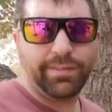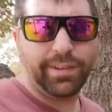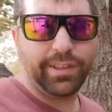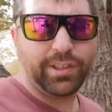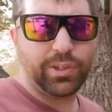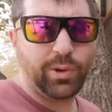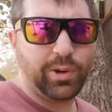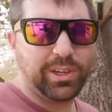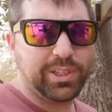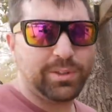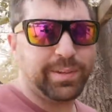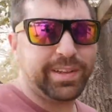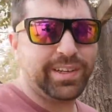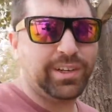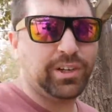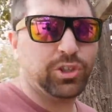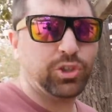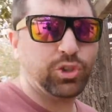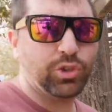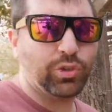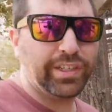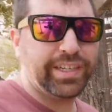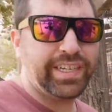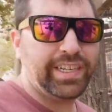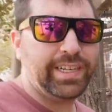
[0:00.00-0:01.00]
If it's always been your
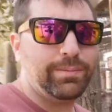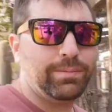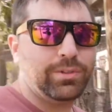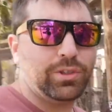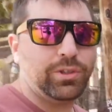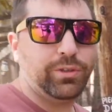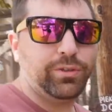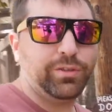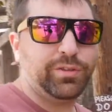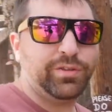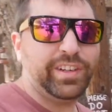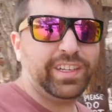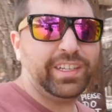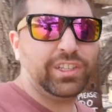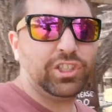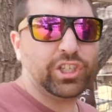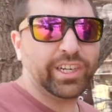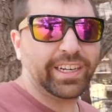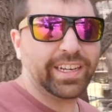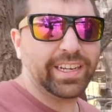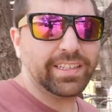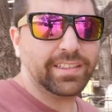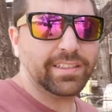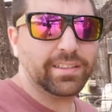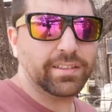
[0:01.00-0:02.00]
dream to feed
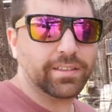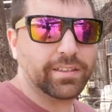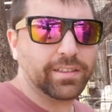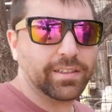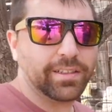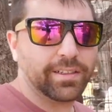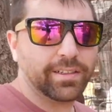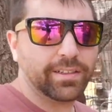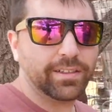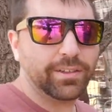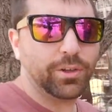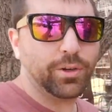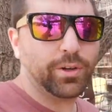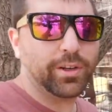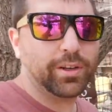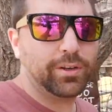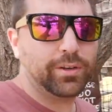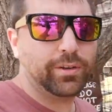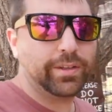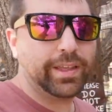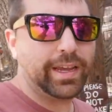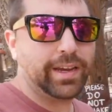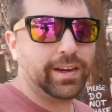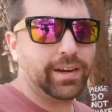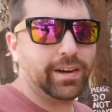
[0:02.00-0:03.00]
chickens, you can
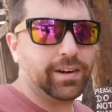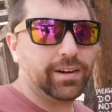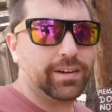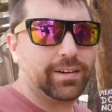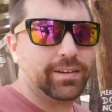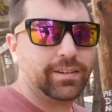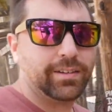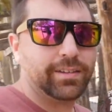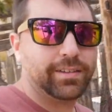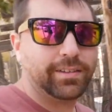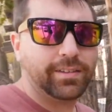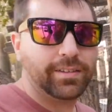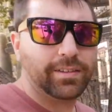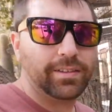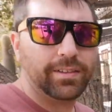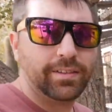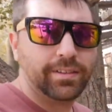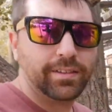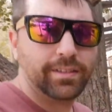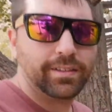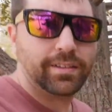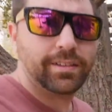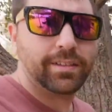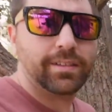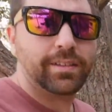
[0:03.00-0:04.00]
do that here.
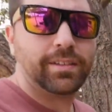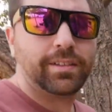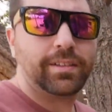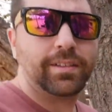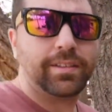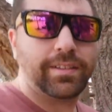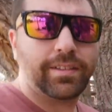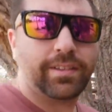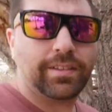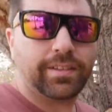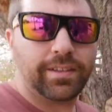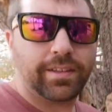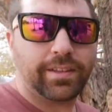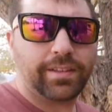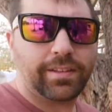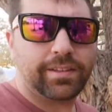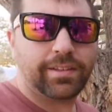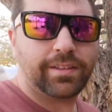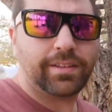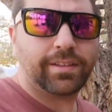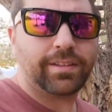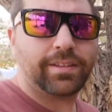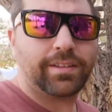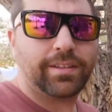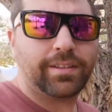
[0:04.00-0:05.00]
Just don't try to
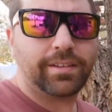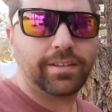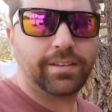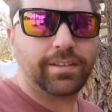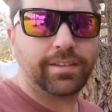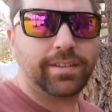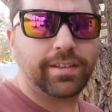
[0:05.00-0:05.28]
catch one.